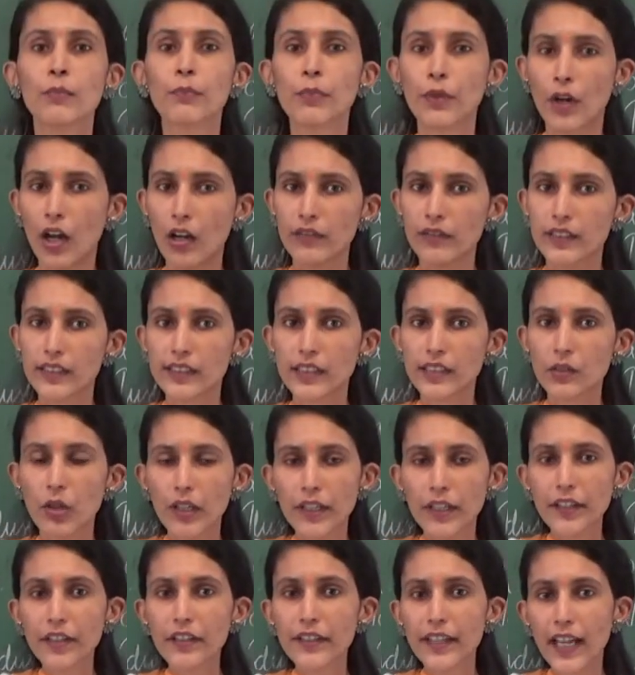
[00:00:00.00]
province. They
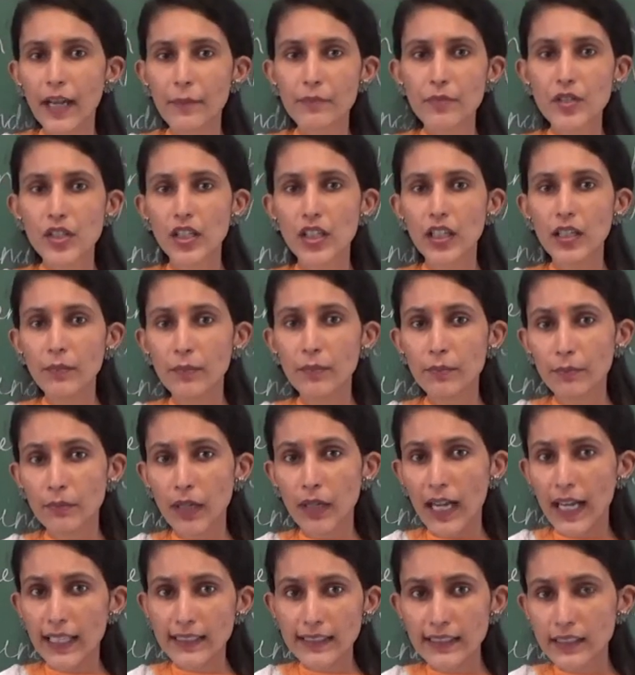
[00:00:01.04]
wanted to capture,
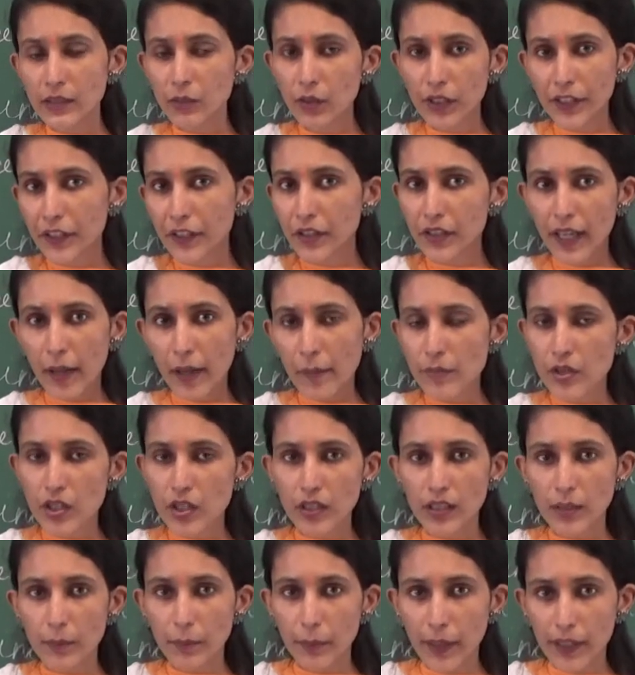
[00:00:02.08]
as they wanted to
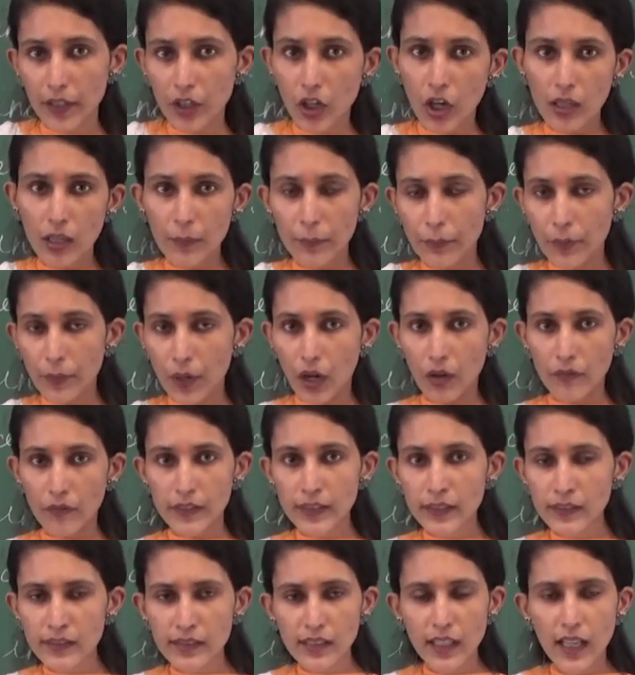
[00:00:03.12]
capture the Bengal
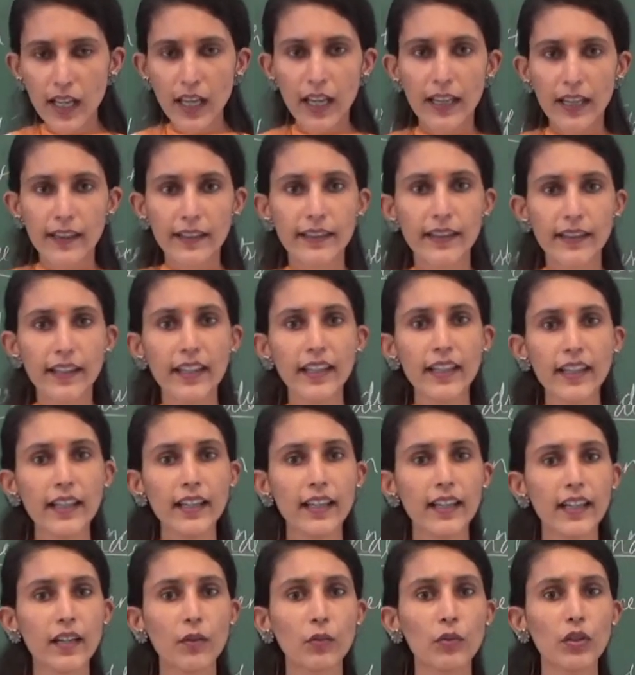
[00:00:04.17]
province,
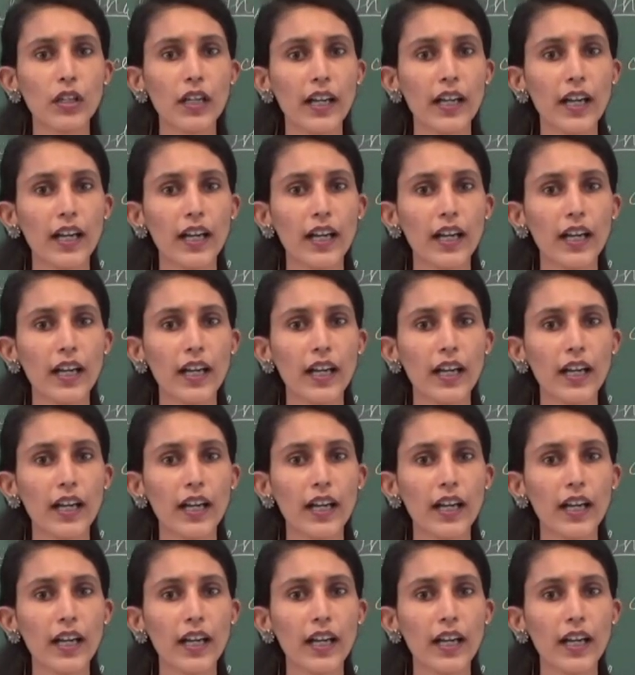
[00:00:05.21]
they